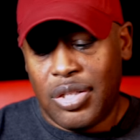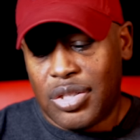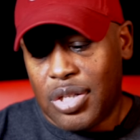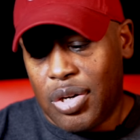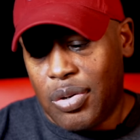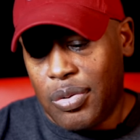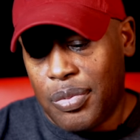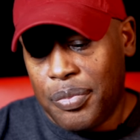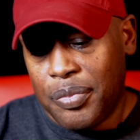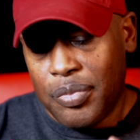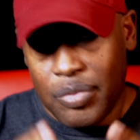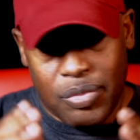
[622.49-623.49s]
So
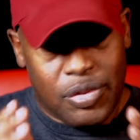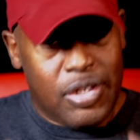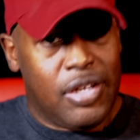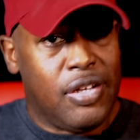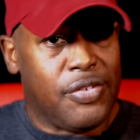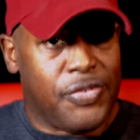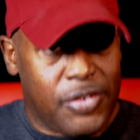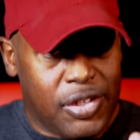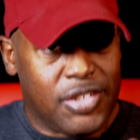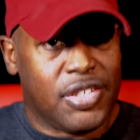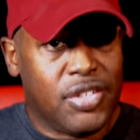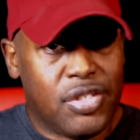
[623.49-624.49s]
if,
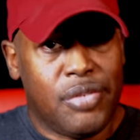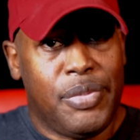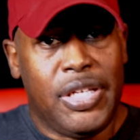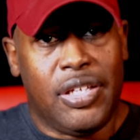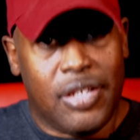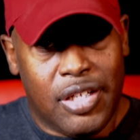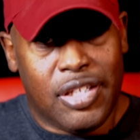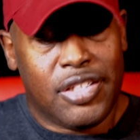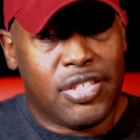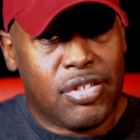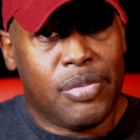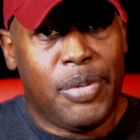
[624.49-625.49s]
listen to me
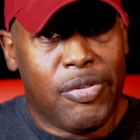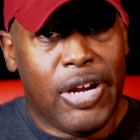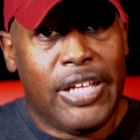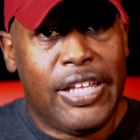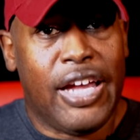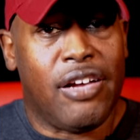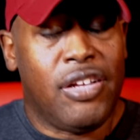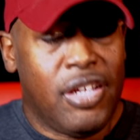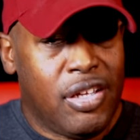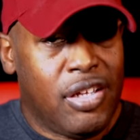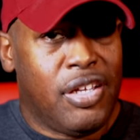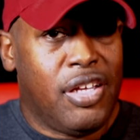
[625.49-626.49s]
right now.
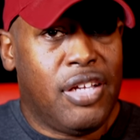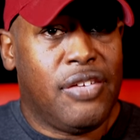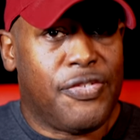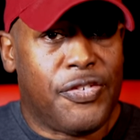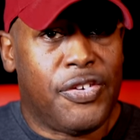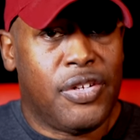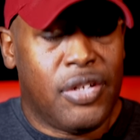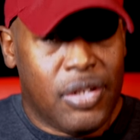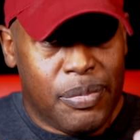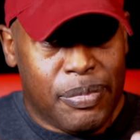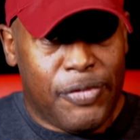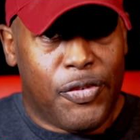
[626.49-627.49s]
If
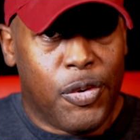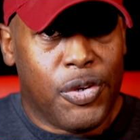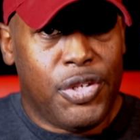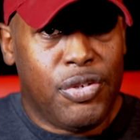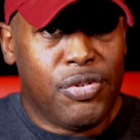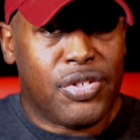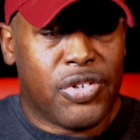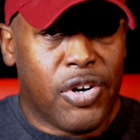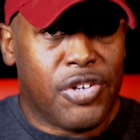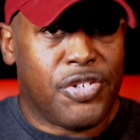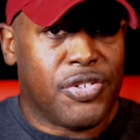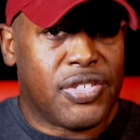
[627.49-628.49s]
before you
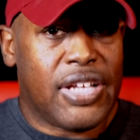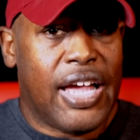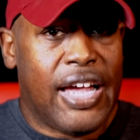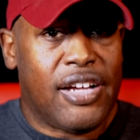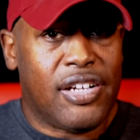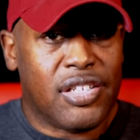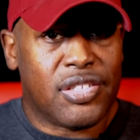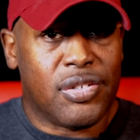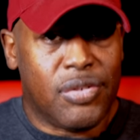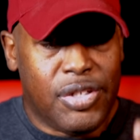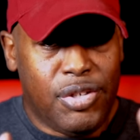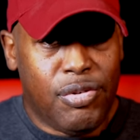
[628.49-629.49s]
start your side
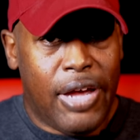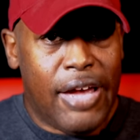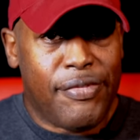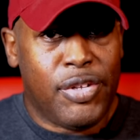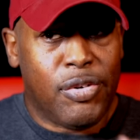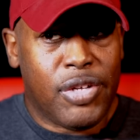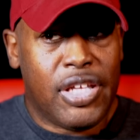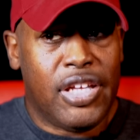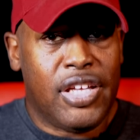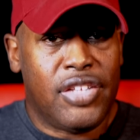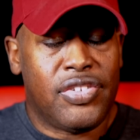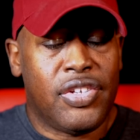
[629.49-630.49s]
hustle and you have no
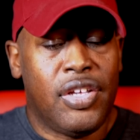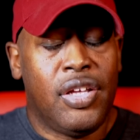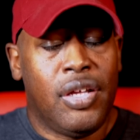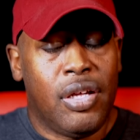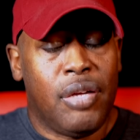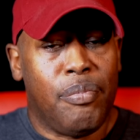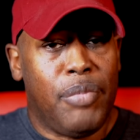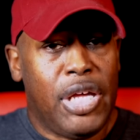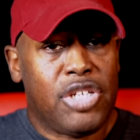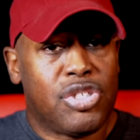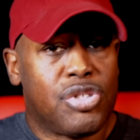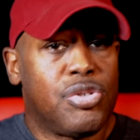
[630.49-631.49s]
kids,
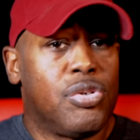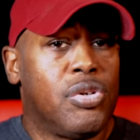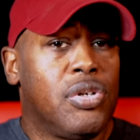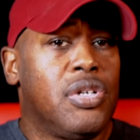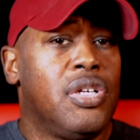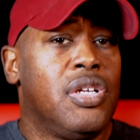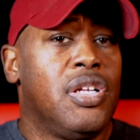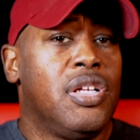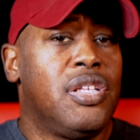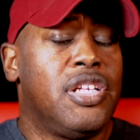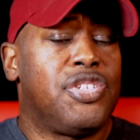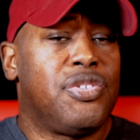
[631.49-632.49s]
make sure
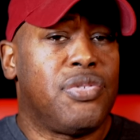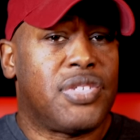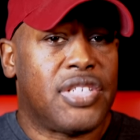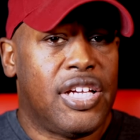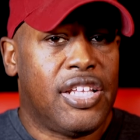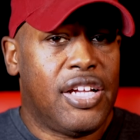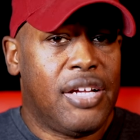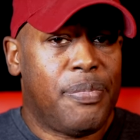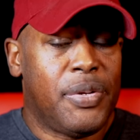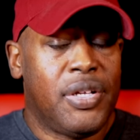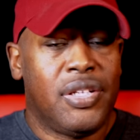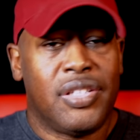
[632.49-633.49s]
that you set
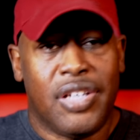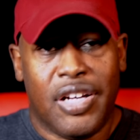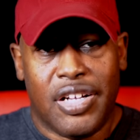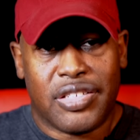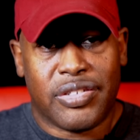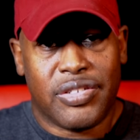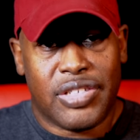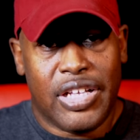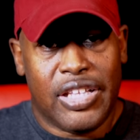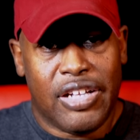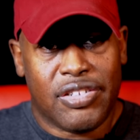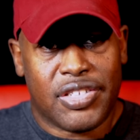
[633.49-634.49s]
up the Hustlers
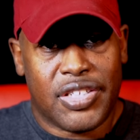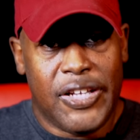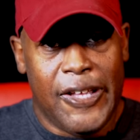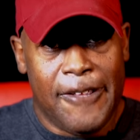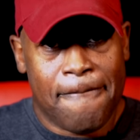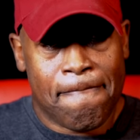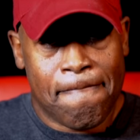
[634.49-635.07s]
LLC.